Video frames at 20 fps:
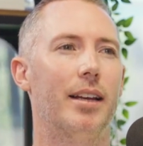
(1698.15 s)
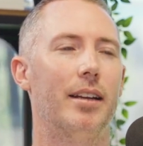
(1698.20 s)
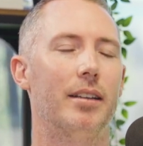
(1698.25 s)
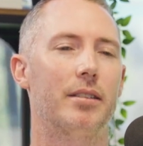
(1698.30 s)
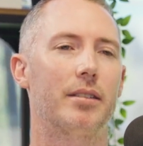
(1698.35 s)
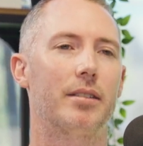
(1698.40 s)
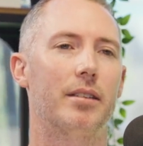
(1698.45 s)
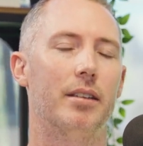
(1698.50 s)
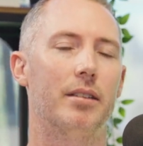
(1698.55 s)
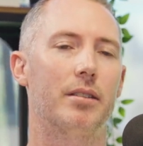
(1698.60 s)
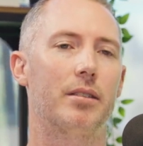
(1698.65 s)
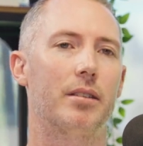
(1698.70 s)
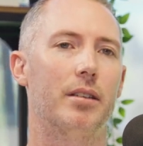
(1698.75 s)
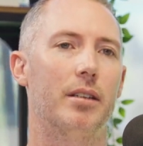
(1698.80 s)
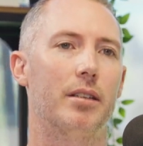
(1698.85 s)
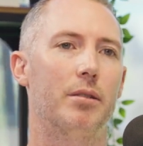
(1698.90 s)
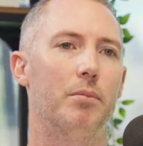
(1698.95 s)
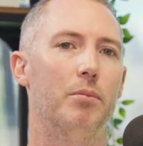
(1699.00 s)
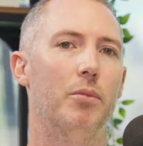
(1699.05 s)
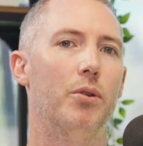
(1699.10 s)

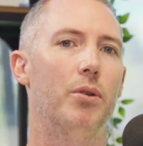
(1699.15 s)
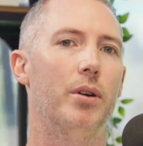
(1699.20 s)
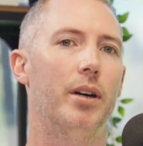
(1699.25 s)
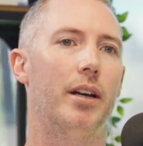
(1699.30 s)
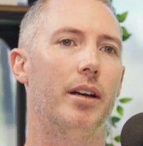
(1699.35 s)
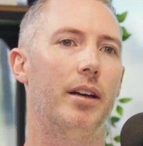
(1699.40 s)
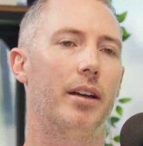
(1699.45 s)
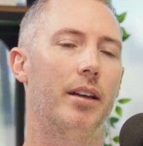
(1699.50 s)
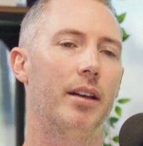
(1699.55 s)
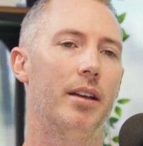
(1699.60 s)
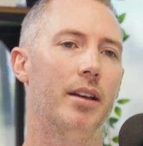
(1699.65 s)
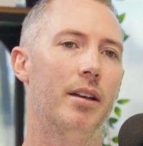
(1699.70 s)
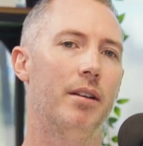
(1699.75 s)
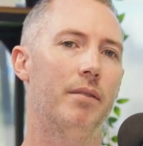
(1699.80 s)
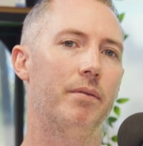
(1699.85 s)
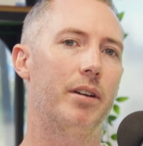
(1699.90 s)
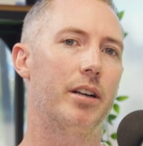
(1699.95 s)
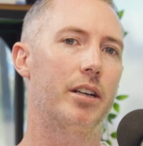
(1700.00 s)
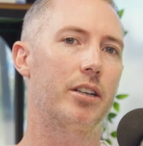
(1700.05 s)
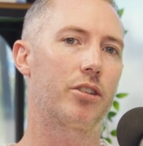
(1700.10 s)
It's more a
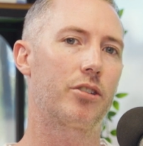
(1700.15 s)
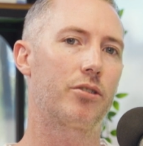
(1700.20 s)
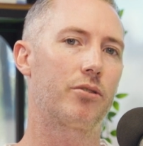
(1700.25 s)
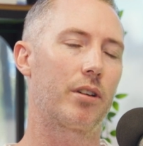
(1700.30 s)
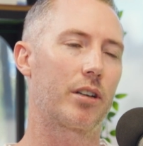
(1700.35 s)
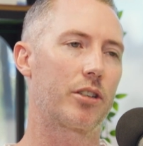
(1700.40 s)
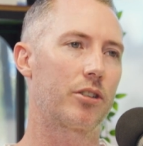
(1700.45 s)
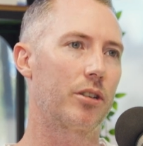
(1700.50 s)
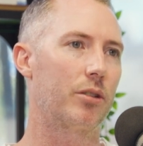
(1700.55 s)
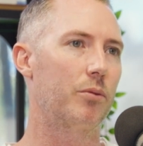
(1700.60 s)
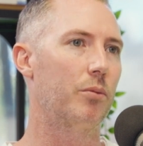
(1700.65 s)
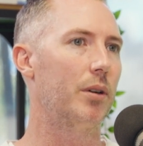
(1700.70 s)
very structured,